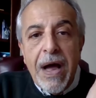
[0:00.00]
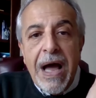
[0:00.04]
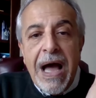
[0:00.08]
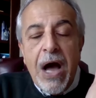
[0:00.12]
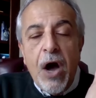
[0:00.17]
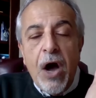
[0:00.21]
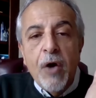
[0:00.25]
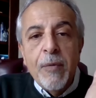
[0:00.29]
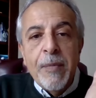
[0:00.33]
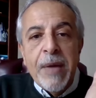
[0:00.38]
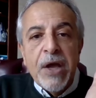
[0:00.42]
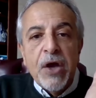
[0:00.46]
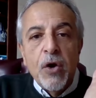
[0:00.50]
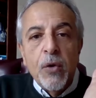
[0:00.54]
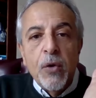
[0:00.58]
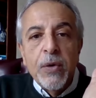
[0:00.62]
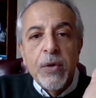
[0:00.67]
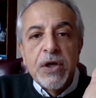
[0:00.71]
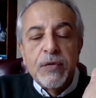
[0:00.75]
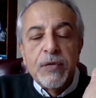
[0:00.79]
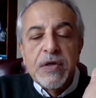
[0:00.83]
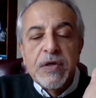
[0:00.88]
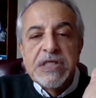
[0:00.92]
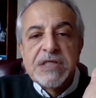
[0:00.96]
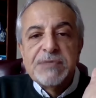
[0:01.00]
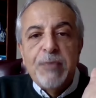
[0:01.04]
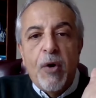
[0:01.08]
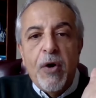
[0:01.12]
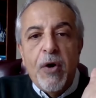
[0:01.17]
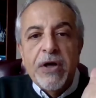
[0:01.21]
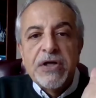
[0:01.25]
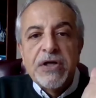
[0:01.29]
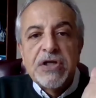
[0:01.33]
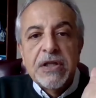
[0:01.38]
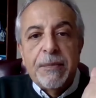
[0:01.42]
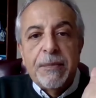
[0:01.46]
How am I going to
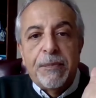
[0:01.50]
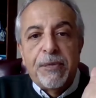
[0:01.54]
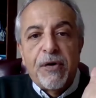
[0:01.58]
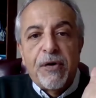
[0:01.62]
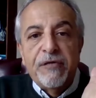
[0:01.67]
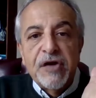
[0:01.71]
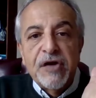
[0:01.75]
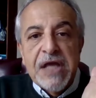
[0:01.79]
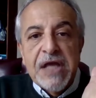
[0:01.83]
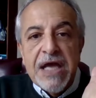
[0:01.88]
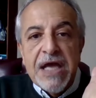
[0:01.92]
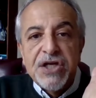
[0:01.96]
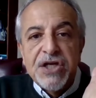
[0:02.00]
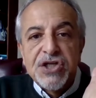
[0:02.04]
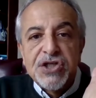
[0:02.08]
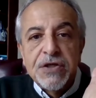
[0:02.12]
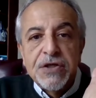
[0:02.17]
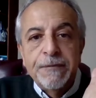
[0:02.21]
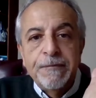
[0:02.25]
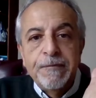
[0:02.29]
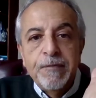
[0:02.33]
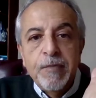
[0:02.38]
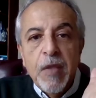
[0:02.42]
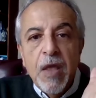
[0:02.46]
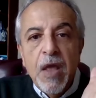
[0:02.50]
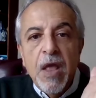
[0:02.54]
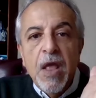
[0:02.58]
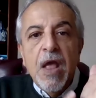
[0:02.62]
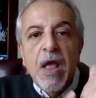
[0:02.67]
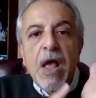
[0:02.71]
respond to the provocation?